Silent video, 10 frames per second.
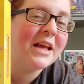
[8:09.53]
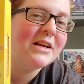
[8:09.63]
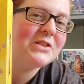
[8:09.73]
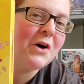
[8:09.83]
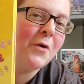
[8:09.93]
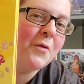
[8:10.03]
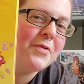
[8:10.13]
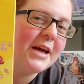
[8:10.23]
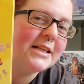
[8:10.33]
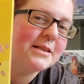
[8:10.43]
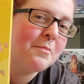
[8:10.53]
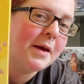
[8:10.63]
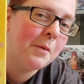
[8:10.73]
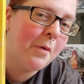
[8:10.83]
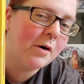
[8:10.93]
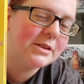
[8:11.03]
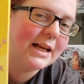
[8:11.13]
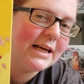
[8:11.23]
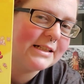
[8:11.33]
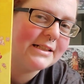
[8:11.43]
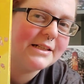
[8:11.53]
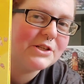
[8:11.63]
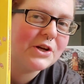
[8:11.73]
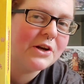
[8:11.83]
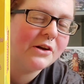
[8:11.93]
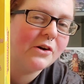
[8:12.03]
So this big box collector's edition